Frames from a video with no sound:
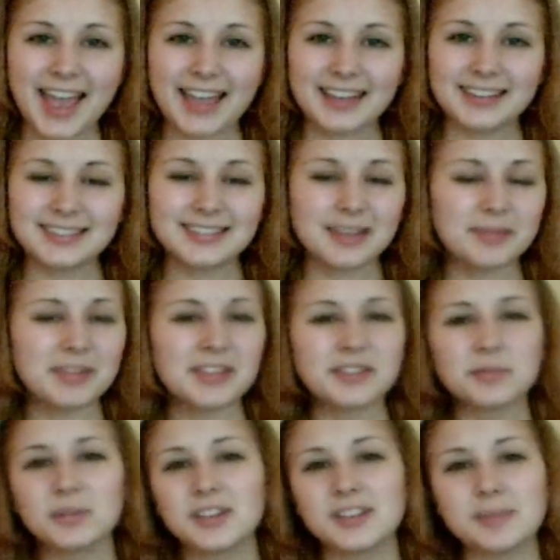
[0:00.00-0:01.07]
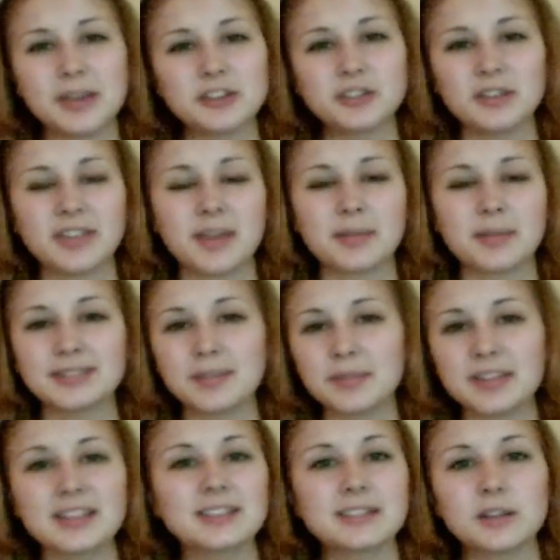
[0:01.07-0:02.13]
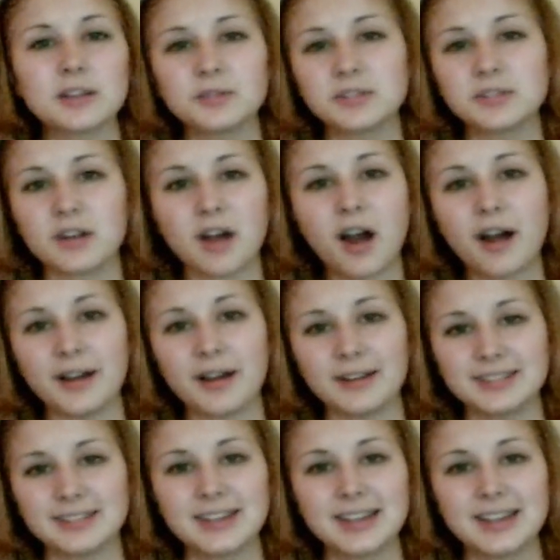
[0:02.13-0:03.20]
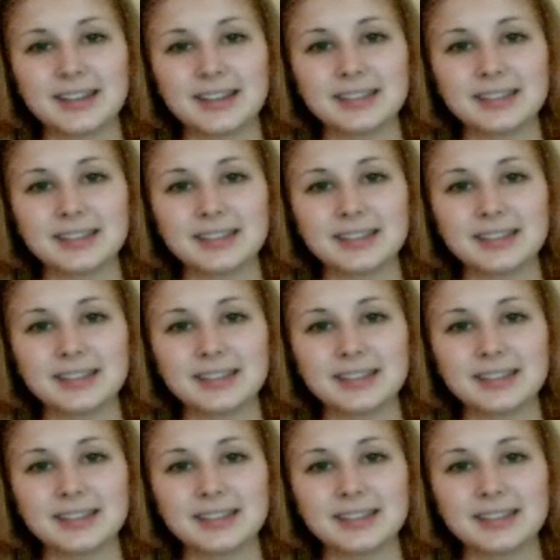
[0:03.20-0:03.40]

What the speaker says: And it's something that's really special to them and something that's close to their hearts.